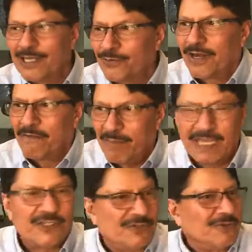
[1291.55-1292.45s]
He could have
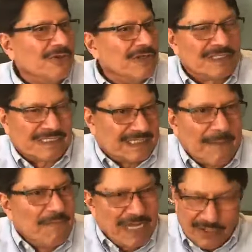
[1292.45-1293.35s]
made you
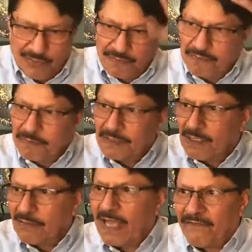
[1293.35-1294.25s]
somebody who,
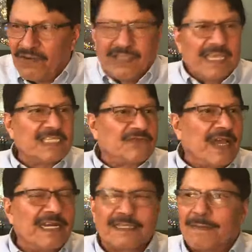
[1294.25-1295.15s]
everything is
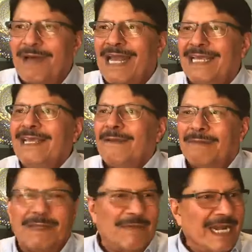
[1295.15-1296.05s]
fine in the body,
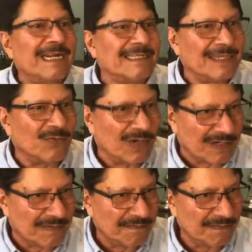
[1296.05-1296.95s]
but the brain doesn't
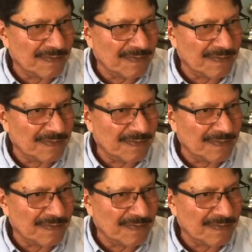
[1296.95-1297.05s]
work.